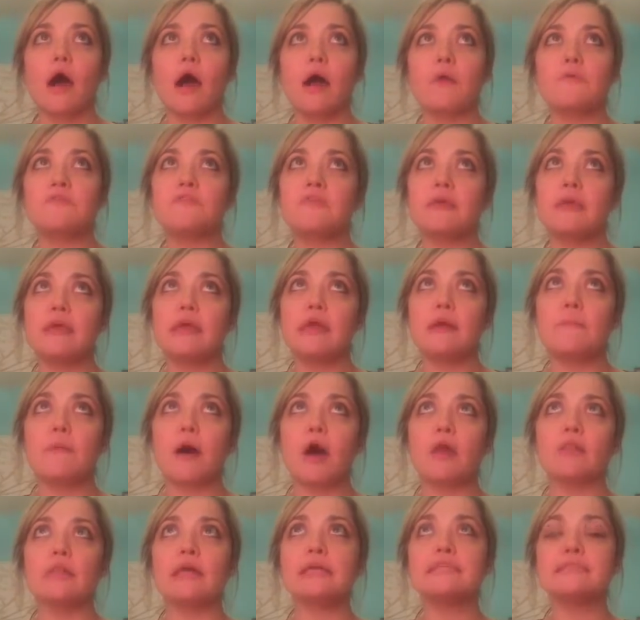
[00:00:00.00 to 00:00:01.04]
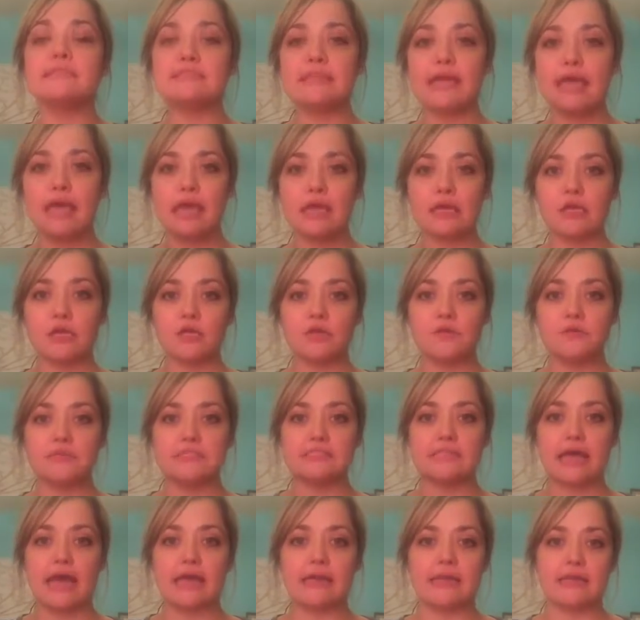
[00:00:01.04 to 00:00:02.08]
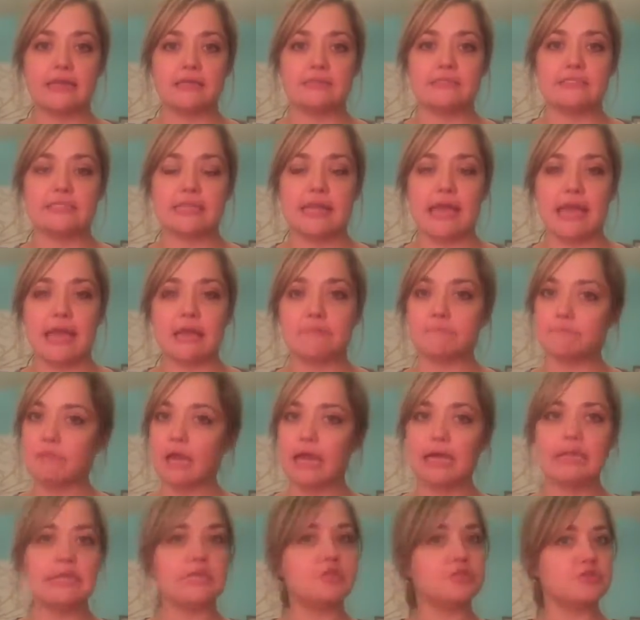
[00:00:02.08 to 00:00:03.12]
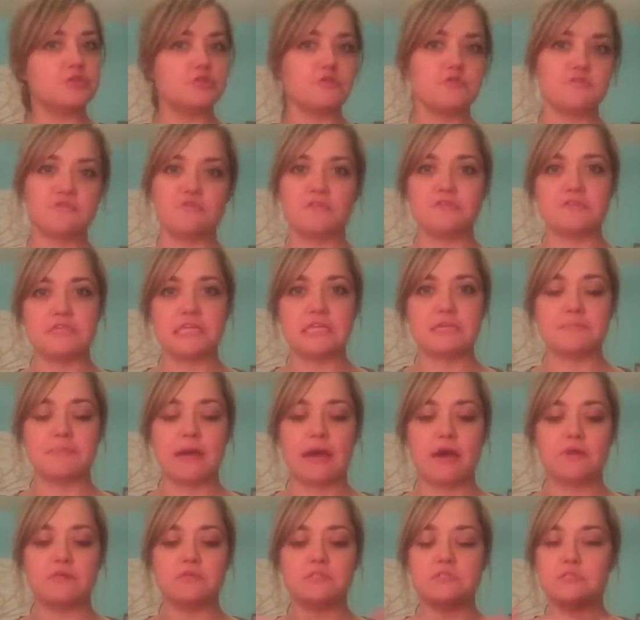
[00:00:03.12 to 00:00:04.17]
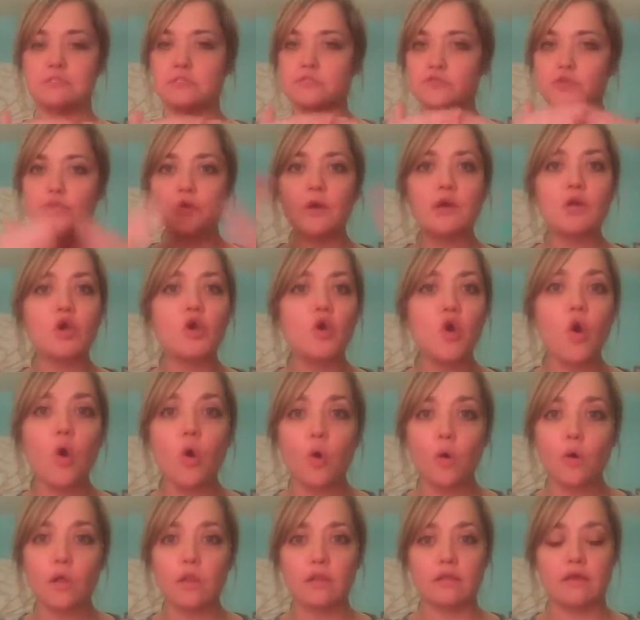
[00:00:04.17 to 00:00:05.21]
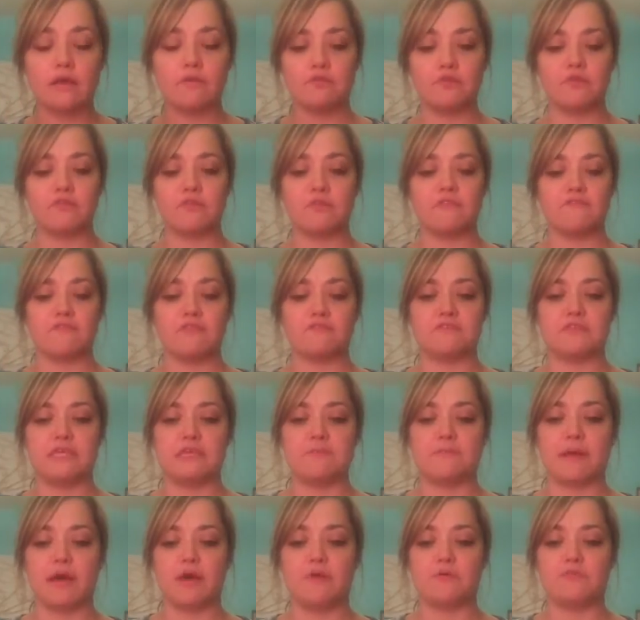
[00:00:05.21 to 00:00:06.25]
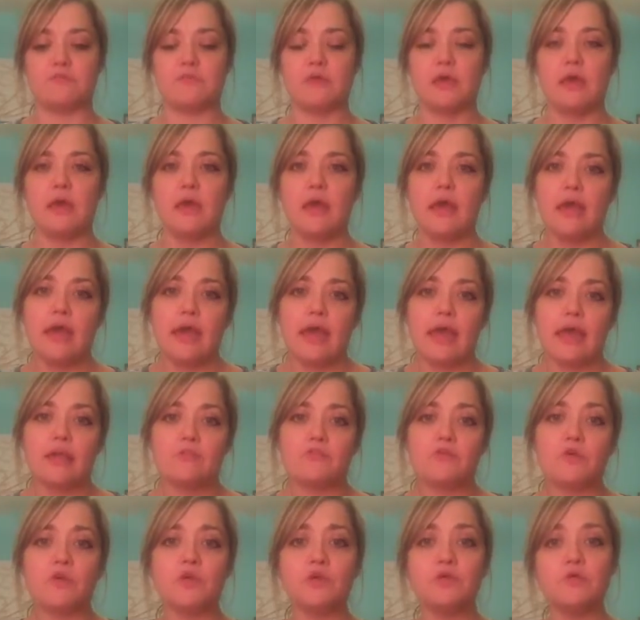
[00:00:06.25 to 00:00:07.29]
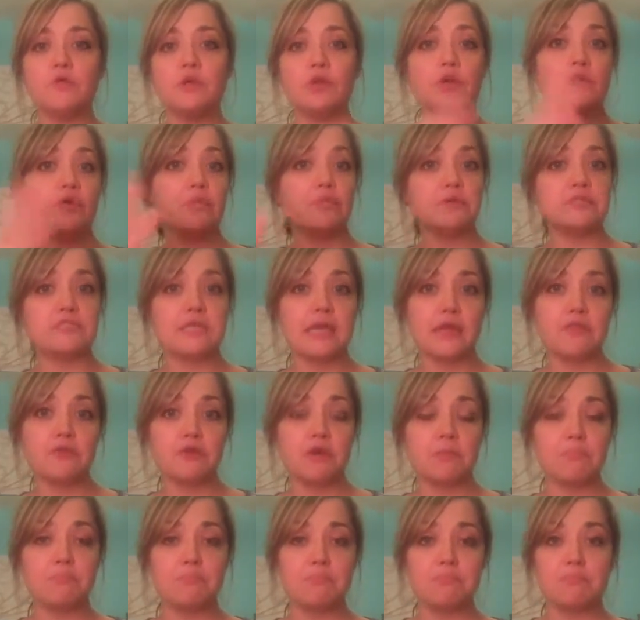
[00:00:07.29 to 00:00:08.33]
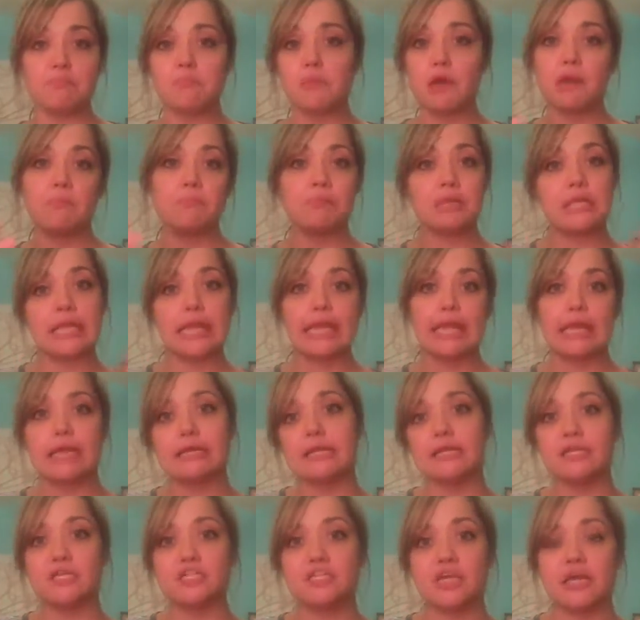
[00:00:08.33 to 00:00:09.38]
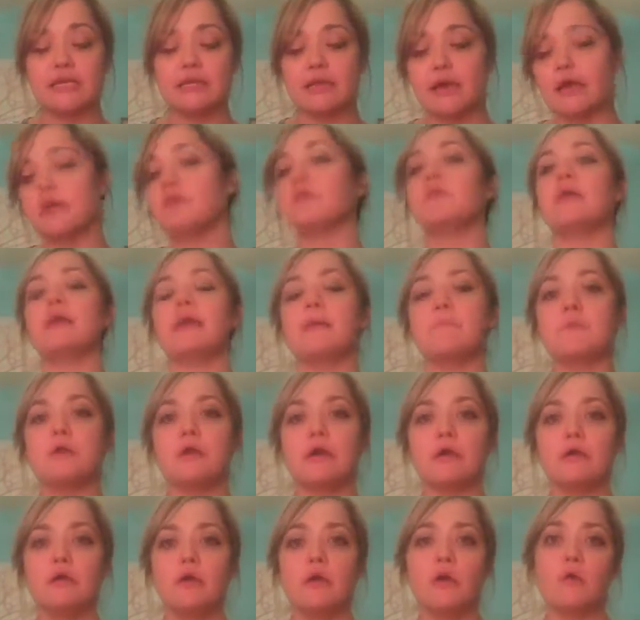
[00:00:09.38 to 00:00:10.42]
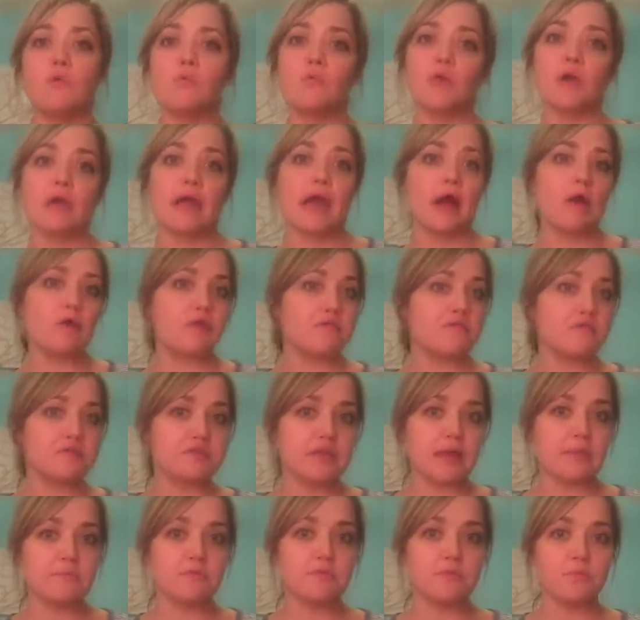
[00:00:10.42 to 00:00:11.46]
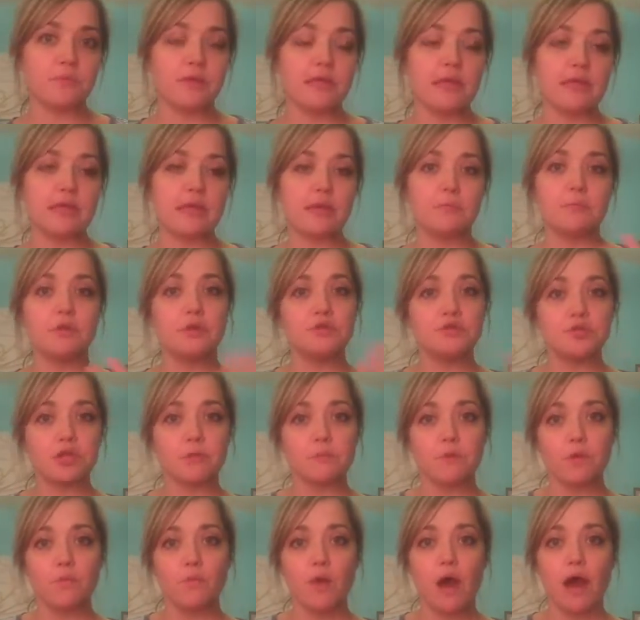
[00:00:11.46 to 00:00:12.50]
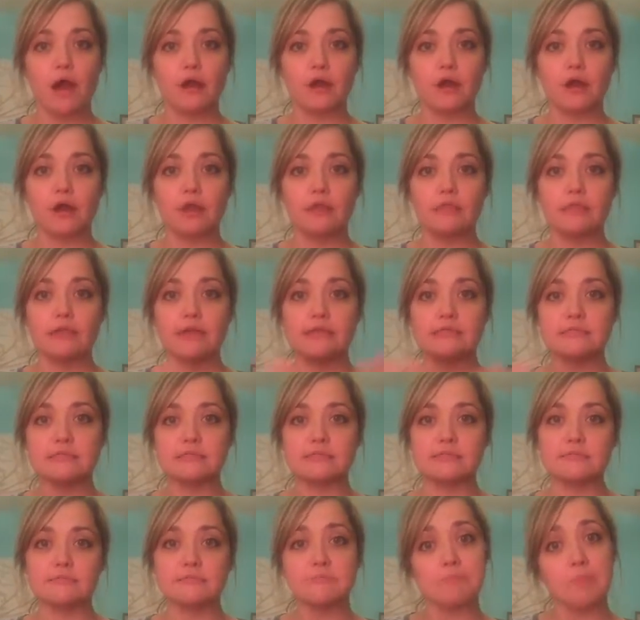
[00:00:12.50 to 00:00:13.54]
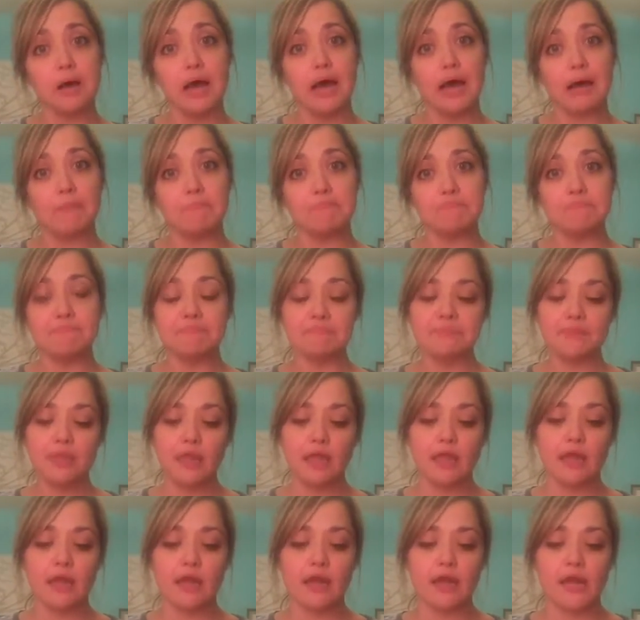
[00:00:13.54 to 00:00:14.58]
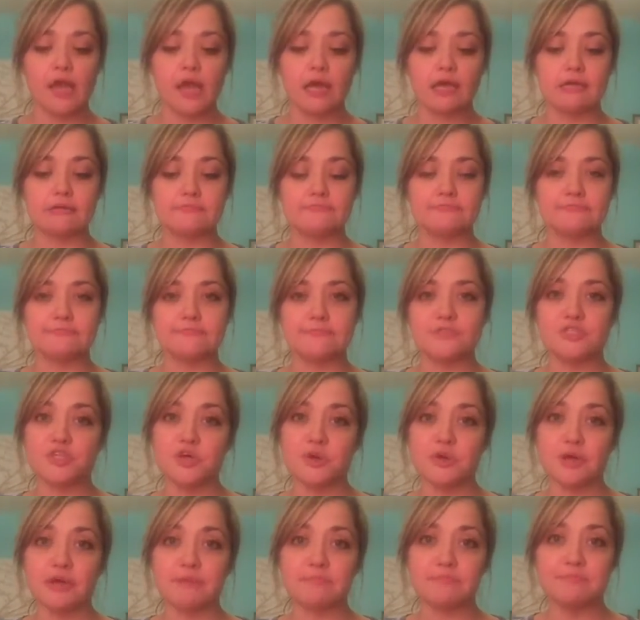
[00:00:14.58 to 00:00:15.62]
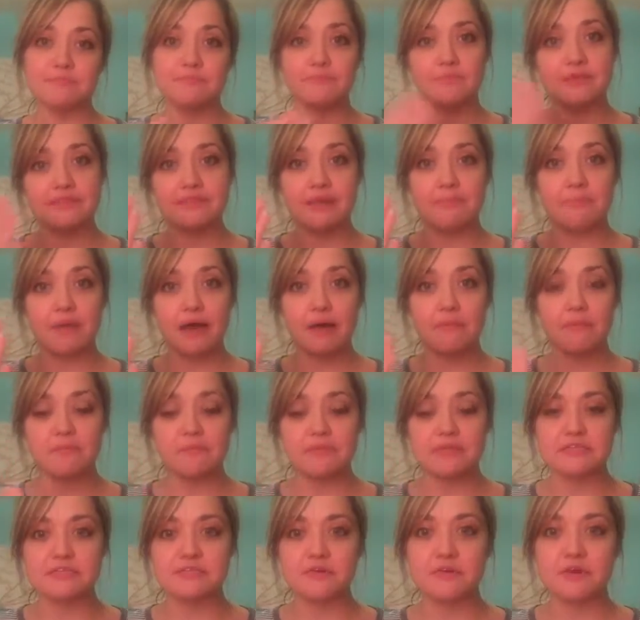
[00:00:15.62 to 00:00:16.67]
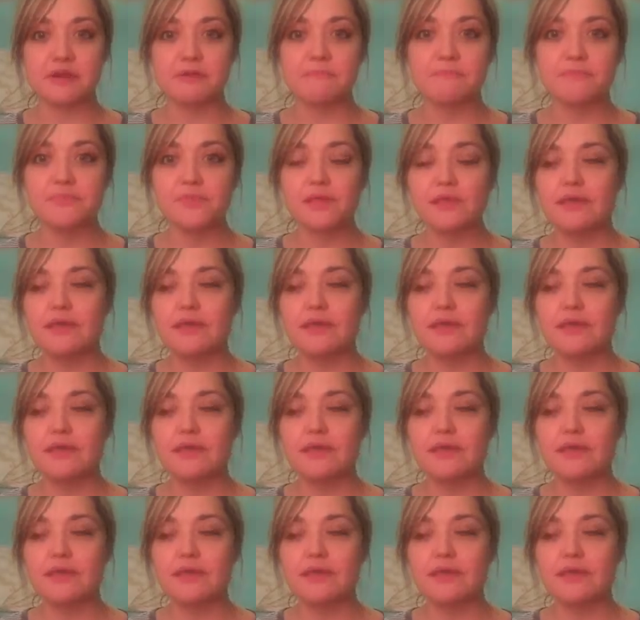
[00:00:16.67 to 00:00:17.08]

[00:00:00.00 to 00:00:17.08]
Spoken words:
was thinking about, let's say you decided today, I need to lose 15 pounds. So you had a goal of losing 15 pounds. And so you put together a plan, an agenda. You're like, I'm going to work out a few times a week, and I'm going to drink more water and less pop and soda. We say pop in Minnesota.